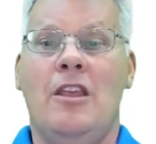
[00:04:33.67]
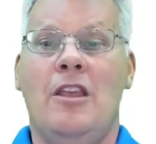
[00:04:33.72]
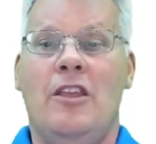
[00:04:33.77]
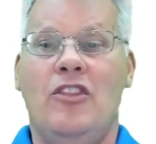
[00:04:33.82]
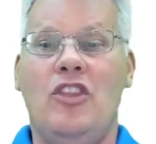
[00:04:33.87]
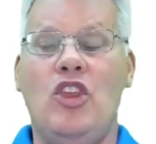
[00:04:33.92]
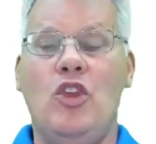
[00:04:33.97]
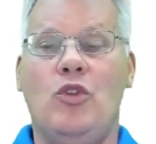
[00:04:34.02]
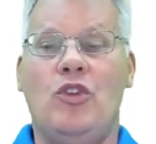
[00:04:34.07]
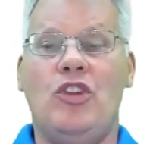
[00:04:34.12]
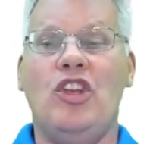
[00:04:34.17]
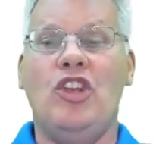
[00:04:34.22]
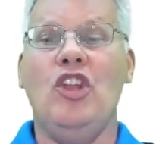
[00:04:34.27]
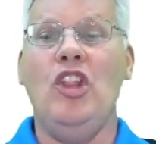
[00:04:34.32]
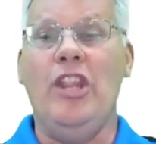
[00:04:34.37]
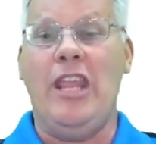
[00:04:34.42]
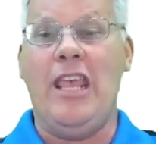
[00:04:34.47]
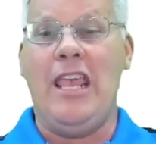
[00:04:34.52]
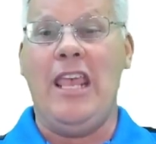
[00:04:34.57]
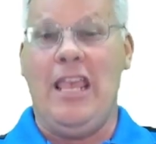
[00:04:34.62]
the
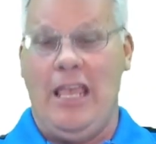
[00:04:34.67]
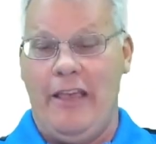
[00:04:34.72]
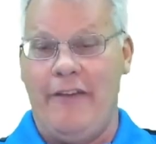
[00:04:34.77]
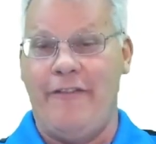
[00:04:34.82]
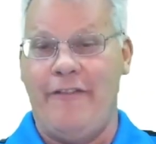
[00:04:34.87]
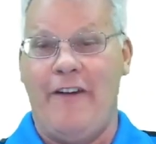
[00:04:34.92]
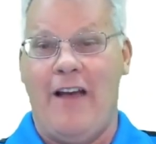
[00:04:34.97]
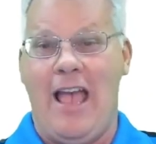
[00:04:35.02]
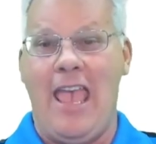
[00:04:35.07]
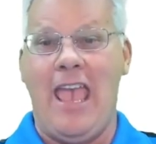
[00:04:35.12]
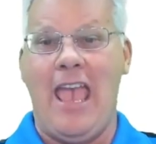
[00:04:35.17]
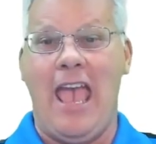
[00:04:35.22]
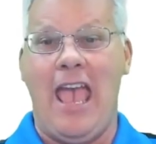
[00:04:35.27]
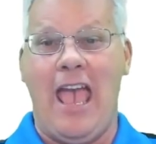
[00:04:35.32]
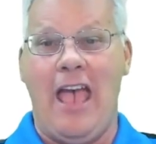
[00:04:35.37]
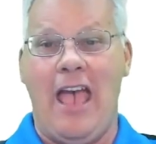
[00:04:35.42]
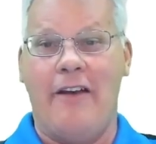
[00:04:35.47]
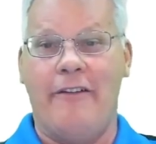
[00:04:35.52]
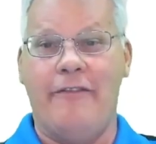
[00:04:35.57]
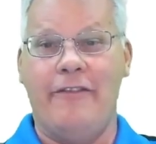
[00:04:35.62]
utility, if I
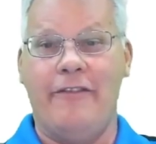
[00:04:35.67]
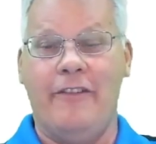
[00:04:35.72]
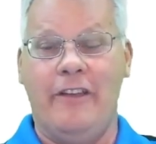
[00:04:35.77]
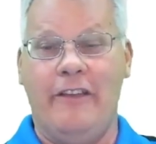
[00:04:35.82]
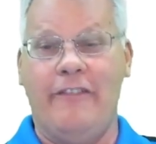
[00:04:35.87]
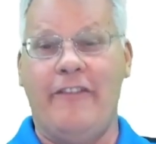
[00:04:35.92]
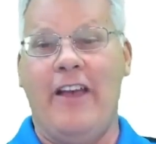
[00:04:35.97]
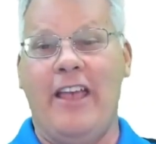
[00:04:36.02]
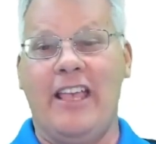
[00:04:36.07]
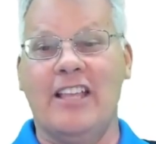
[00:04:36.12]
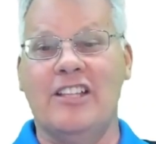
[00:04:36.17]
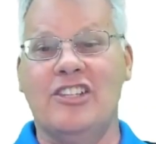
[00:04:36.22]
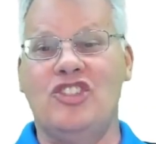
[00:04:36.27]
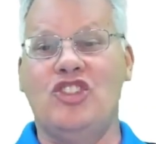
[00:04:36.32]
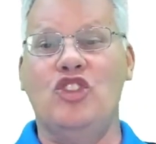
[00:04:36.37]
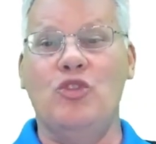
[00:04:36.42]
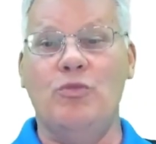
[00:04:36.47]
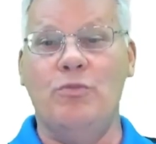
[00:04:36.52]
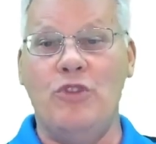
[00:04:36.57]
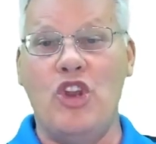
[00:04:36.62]

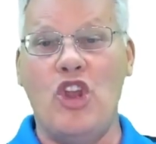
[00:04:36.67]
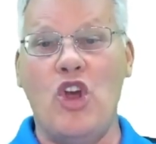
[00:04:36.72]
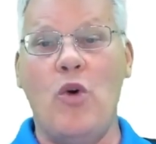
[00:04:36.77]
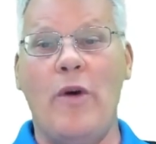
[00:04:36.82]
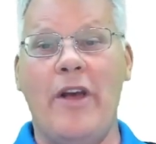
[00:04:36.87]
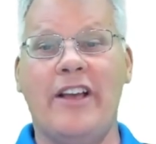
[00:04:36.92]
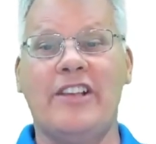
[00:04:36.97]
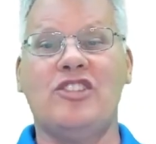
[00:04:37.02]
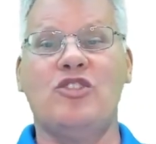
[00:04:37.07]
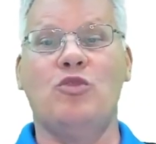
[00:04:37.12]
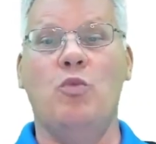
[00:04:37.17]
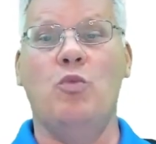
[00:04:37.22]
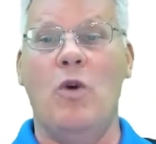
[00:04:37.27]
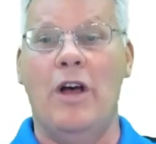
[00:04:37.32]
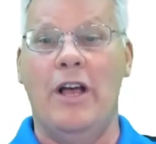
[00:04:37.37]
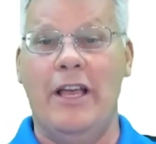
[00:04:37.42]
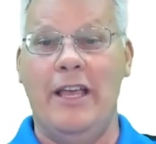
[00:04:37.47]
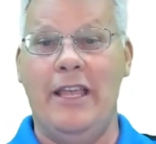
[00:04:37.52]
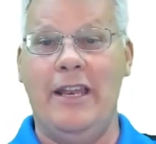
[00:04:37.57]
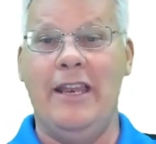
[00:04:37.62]
consume no
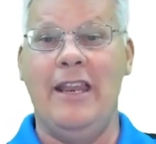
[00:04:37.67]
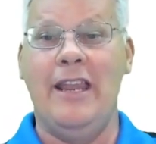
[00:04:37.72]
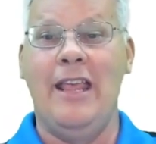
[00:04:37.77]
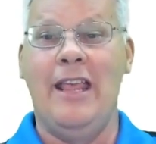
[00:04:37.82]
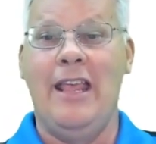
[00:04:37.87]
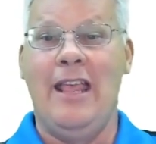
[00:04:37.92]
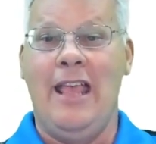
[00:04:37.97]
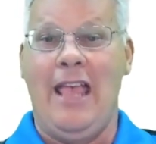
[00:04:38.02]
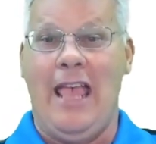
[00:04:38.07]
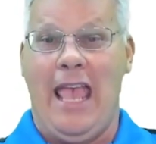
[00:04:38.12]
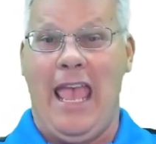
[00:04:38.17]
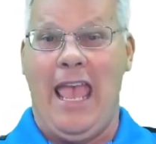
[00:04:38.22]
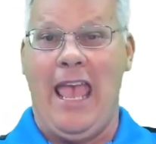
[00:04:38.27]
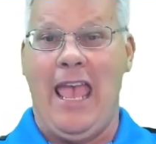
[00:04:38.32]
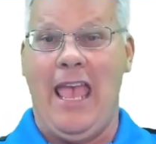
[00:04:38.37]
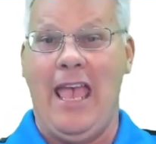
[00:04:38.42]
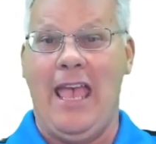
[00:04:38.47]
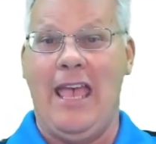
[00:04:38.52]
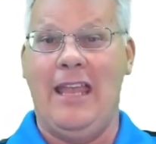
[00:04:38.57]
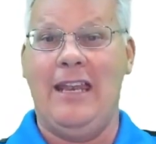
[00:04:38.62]
x1
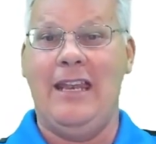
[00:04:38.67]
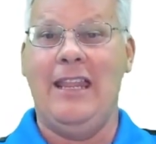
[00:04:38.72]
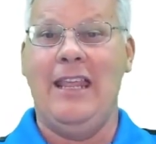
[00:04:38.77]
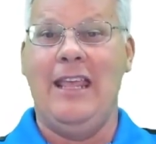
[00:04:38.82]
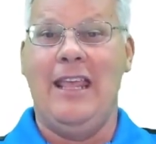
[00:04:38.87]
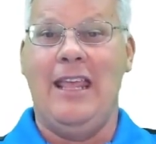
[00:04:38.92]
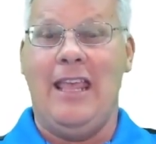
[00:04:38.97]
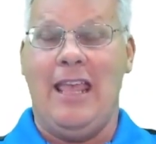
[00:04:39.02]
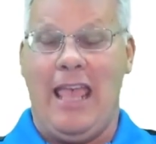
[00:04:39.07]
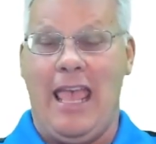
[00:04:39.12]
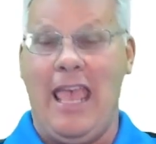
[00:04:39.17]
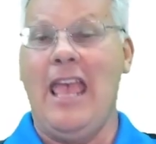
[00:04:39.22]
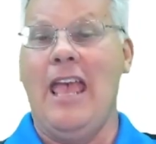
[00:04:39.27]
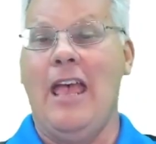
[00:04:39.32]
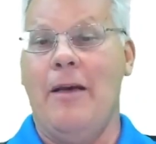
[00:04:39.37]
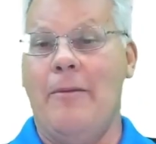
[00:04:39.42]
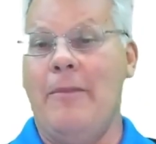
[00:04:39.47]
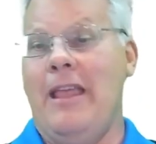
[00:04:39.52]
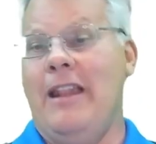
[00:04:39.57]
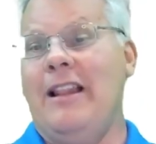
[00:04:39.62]
and
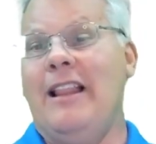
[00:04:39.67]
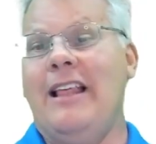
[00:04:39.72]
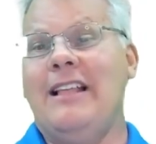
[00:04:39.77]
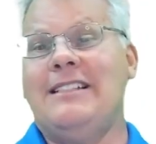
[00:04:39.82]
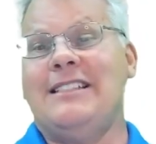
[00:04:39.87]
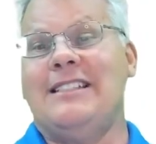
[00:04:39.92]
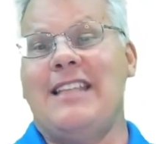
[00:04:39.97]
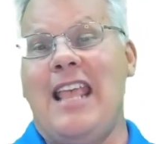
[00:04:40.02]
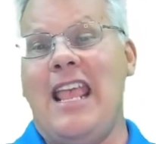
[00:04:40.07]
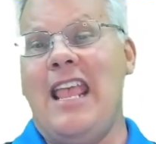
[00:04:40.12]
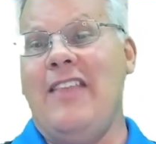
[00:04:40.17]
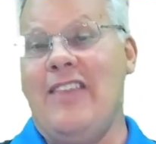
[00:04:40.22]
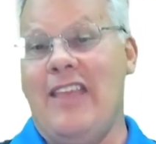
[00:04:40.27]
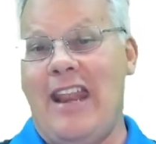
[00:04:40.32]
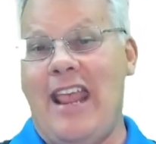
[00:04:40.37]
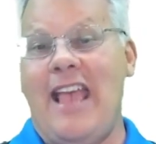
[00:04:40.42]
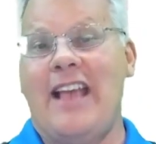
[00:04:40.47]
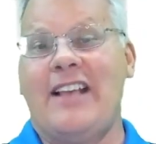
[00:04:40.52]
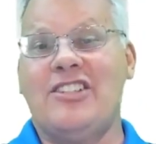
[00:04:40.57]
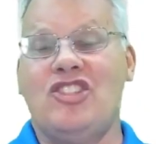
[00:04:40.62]
M, and let's say that
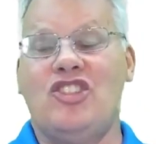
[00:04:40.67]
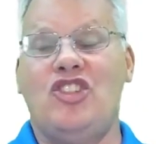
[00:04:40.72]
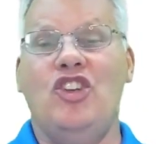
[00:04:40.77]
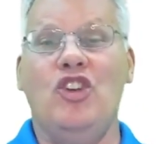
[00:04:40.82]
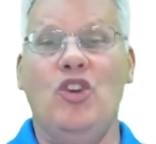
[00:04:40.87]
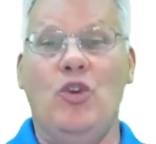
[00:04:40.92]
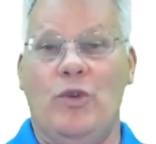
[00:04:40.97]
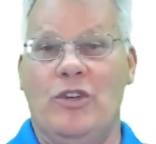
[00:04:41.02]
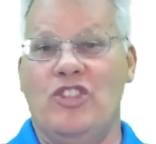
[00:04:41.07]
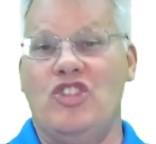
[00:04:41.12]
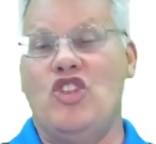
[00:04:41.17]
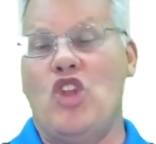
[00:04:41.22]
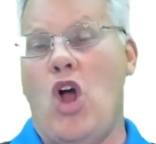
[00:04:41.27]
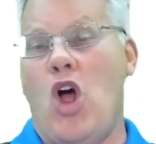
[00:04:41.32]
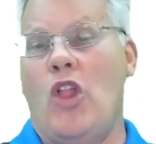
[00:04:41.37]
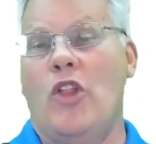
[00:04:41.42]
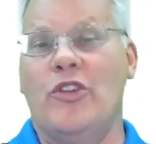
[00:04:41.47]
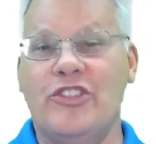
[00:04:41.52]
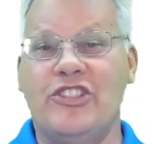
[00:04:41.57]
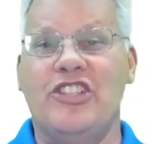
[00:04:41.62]
x2 is
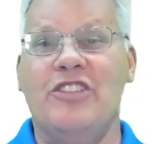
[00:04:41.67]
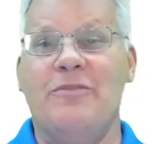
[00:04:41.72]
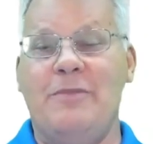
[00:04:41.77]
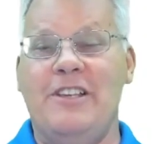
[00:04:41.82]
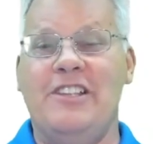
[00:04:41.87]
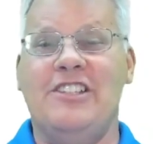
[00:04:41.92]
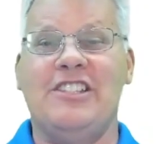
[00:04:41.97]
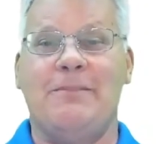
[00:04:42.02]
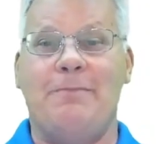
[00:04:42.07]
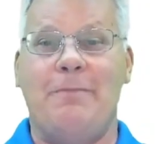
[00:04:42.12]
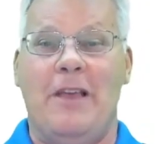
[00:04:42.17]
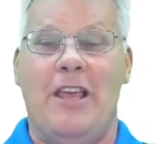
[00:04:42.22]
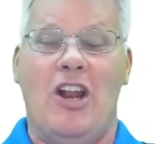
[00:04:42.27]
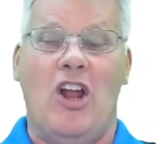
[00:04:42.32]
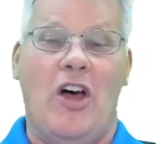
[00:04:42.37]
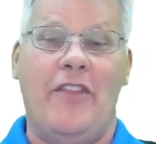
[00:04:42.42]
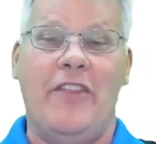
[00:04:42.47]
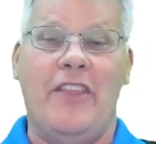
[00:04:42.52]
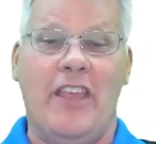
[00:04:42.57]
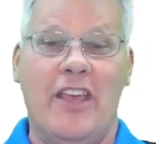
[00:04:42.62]
dollars to be spent
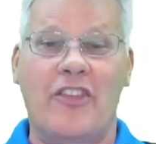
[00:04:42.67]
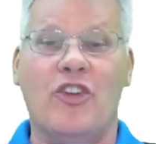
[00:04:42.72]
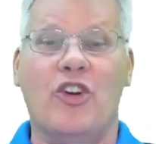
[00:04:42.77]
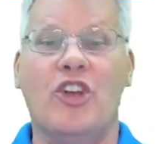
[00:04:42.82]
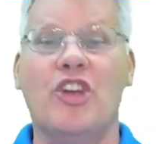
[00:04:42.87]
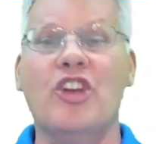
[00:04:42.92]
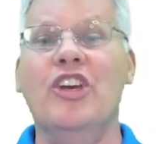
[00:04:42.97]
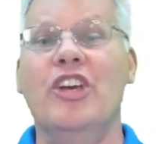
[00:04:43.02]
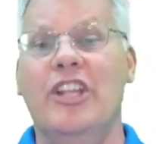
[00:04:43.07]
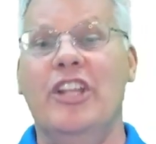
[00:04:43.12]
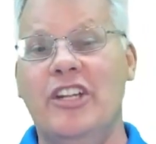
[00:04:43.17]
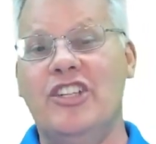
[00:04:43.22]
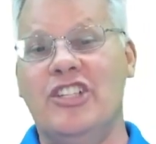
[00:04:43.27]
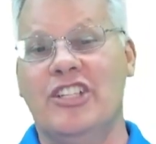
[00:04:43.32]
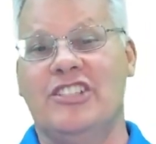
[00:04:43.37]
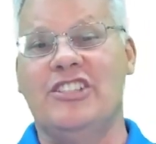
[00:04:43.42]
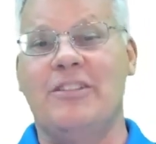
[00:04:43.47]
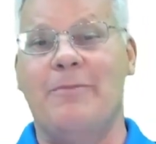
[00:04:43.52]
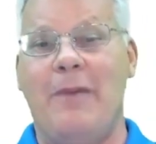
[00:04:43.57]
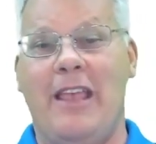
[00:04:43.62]
on the other good,
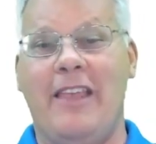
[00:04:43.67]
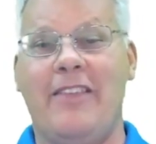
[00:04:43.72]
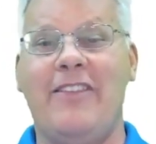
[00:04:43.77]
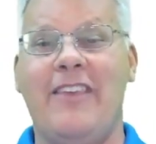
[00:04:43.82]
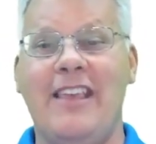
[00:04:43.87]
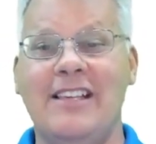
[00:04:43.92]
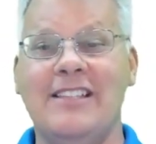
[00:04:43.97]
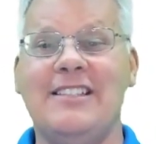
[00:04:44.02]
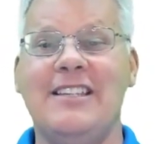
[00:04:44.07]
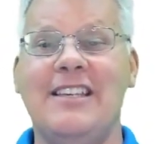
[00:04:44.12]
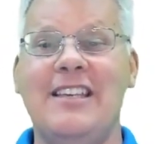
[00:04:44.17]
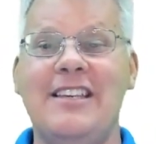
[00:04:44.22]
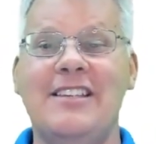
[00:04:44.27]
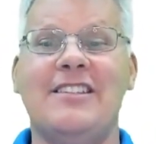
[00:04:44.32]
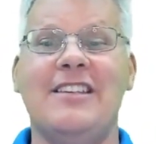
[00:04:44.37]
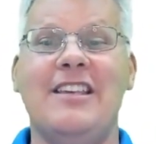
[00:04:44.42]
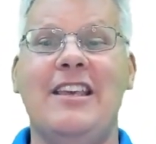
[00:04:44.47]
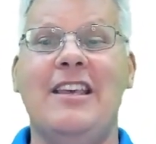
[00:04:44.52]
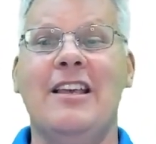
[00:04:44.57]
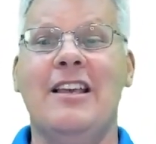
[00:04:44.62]
just to make things
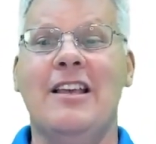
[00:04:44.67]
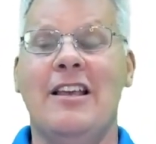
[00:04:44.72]
easy.